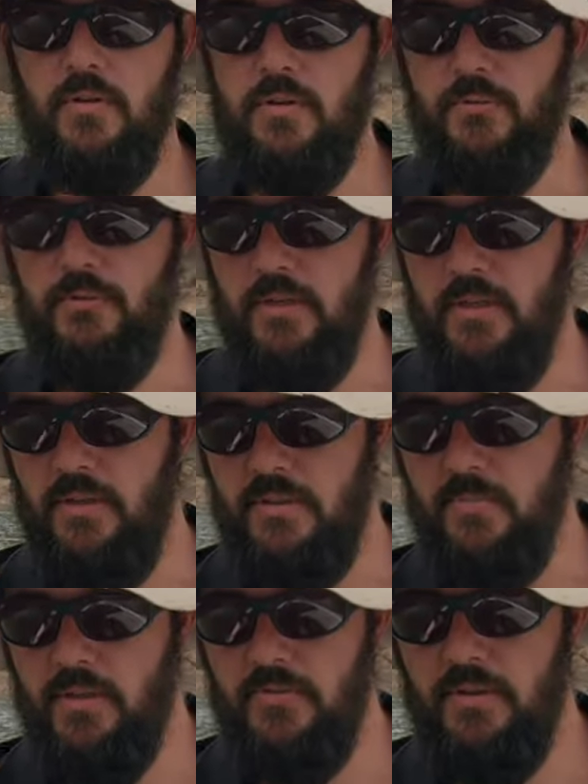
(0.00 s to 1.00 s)
what I've got for you there
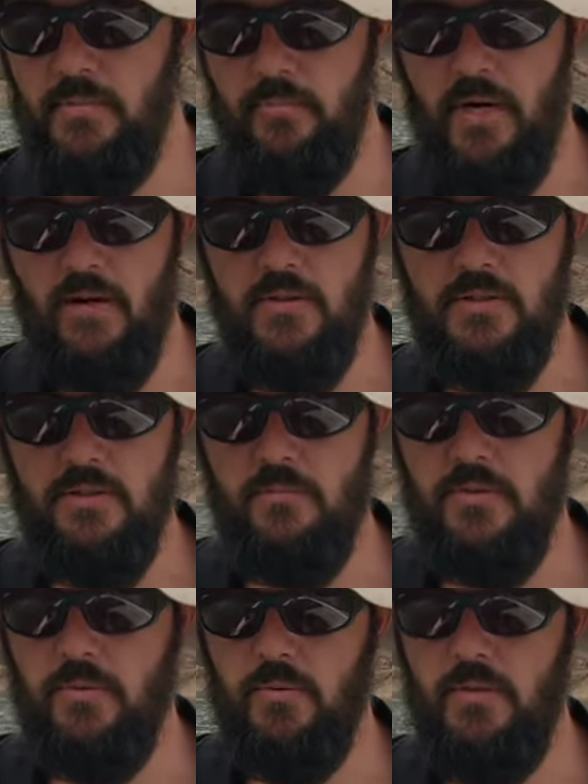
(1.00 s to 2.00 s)
is a bit of a comparison
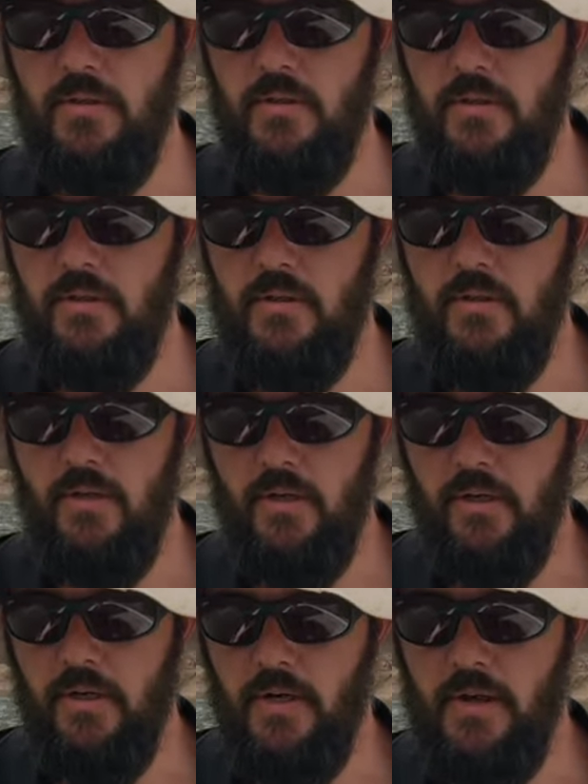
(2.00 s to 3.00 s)
between
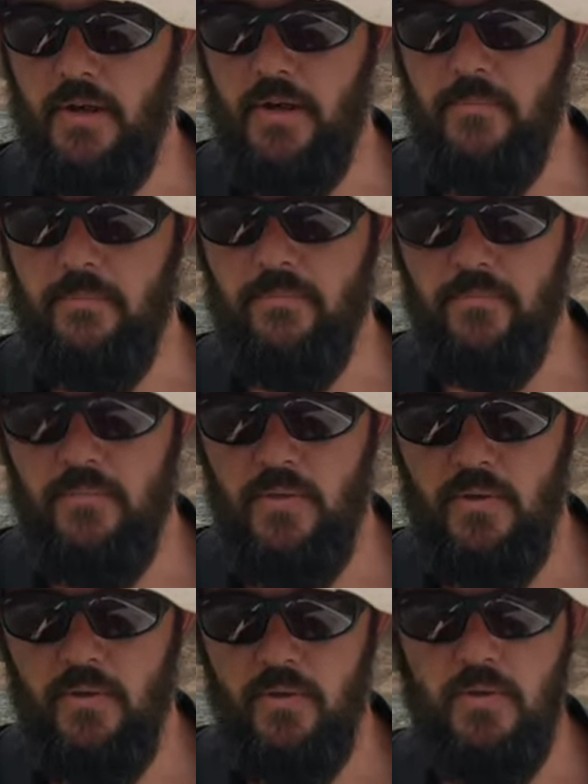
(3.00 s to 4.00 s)
um,
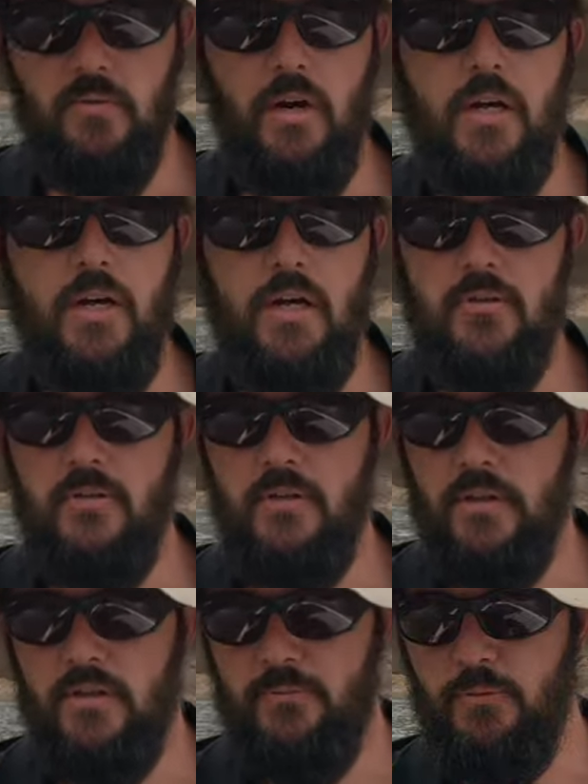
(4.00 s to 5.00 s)
your
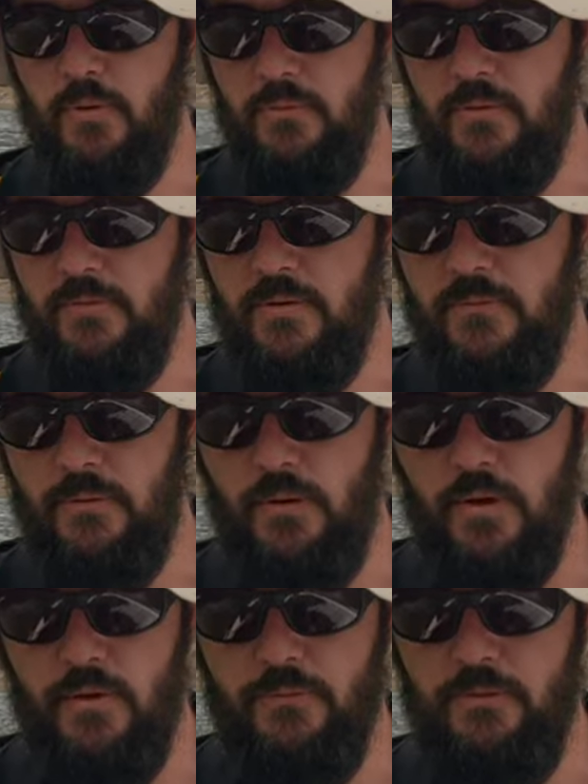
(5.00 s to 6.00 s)
800 and your
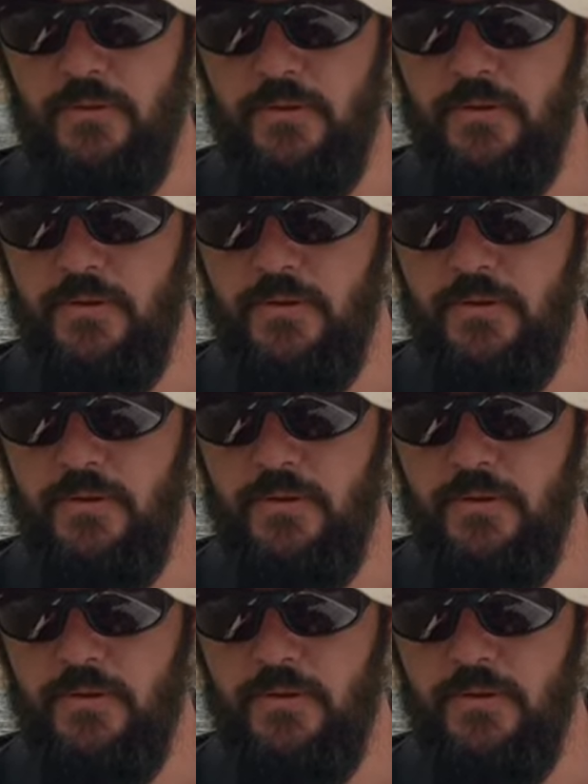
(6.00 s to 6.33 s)
455